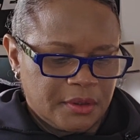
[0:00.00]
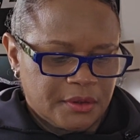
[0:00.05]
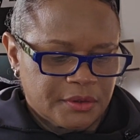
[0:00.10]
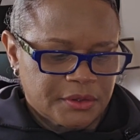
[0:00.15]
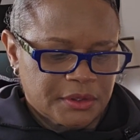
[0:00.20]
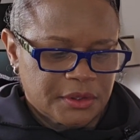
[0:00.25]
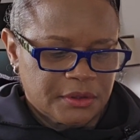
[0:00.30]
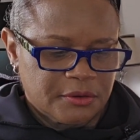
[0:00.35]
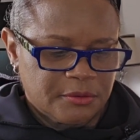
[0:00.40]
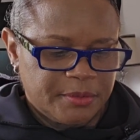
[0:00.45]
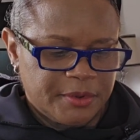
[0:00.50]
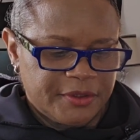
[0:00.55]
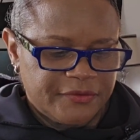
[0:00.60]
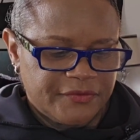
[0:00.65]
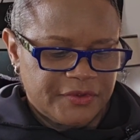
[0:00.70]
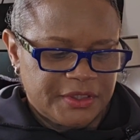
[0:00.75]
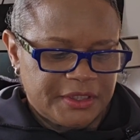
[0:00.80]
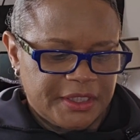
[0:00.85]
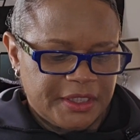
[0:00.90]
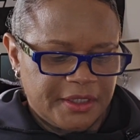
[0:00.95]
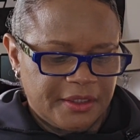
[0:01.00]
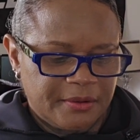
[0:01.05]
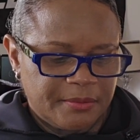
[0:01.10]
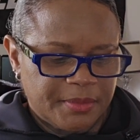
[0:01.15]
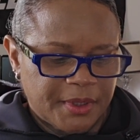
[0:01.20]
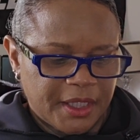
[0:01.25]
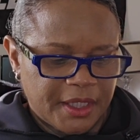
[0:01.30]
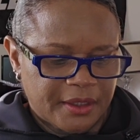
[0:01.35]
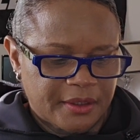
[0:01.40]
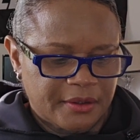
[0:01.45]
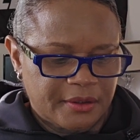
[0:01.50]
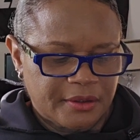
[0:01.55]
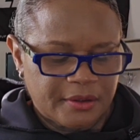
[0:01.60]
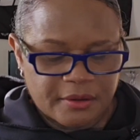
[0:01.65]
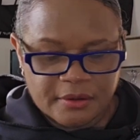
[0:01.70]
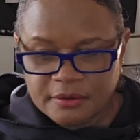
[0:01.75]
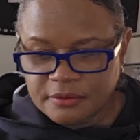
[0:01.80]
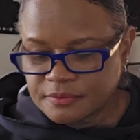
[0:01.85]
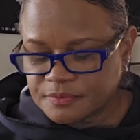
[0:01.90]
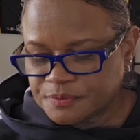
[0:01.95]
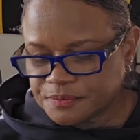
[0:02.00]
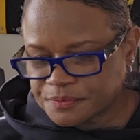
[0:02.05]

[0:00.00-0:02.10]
There's a little bit of a ding back here.